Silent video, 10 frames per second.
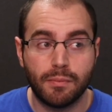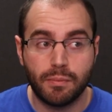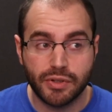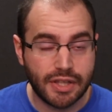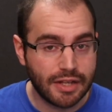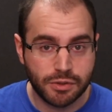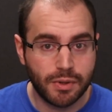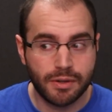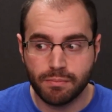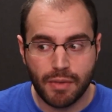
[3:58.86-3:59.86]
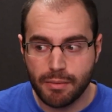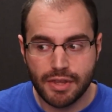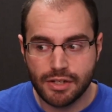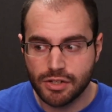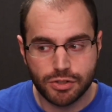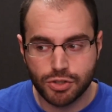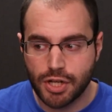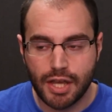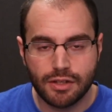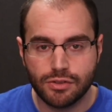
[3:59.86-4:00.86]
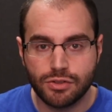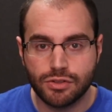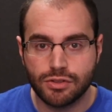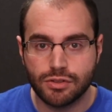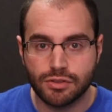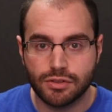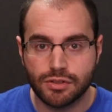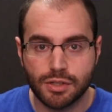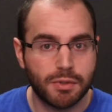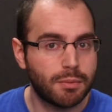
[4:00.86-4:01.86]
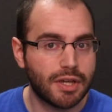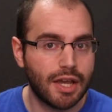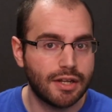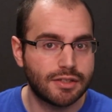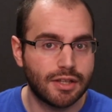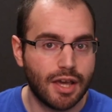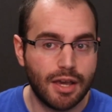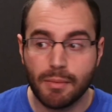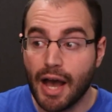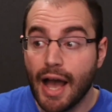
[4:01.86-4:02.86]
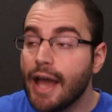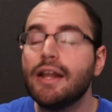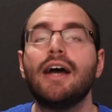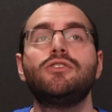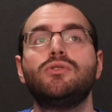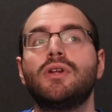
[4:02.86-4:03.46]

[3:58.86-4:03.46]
But that's where maybe they just change some of the mechanics of the game. I do